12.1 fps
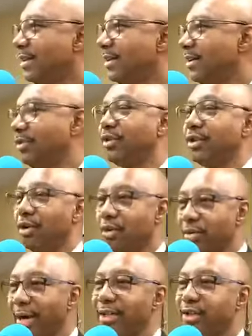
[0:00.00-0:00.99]
If you know
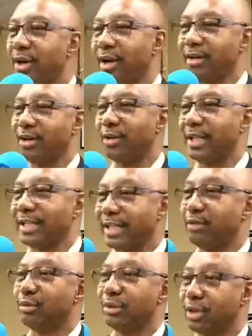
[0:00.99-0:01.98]
Christ, you ought to know that the
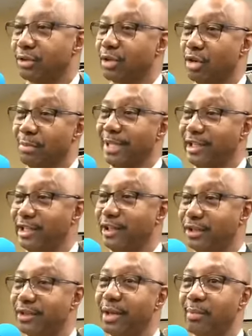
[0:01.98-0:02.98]
end result is going to be
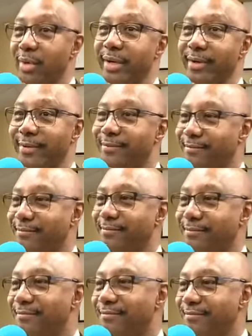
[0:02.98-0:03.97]
good somewhere. Yes,
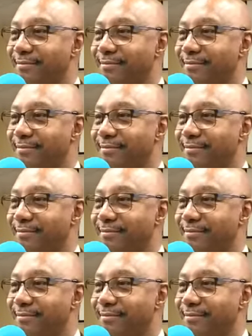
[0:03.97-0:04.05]
sir.